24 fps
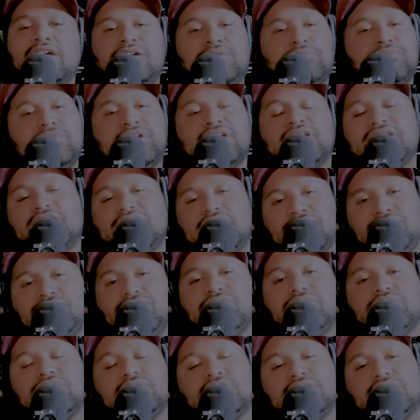Man, if
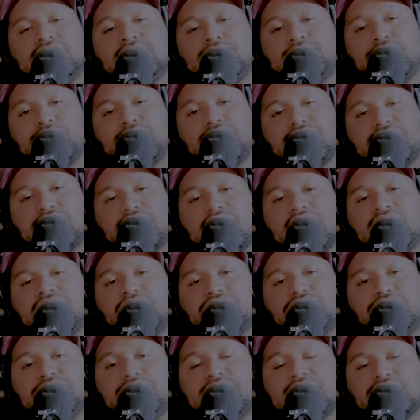you... Come on, dog. I know
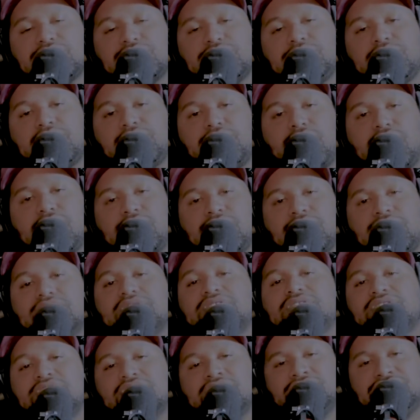you mess with me, bro.
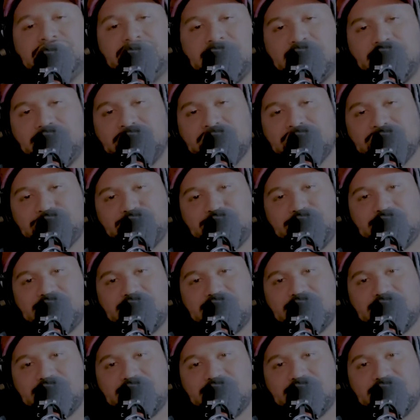Share this mug.